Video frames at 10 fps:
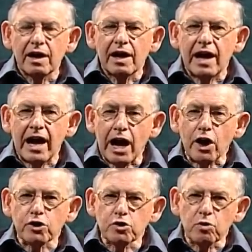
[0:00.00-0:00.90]
how
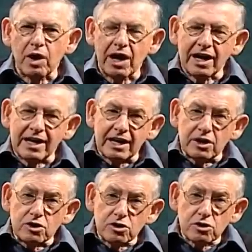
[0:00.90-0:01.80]
do I
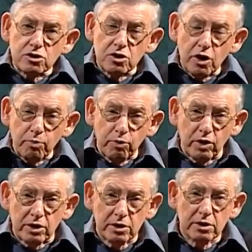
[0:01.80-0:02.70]

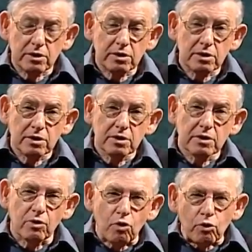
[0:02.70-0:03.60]
interpret
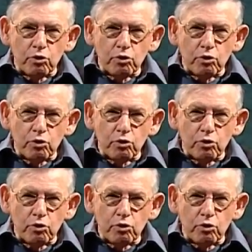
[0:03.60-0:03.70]
or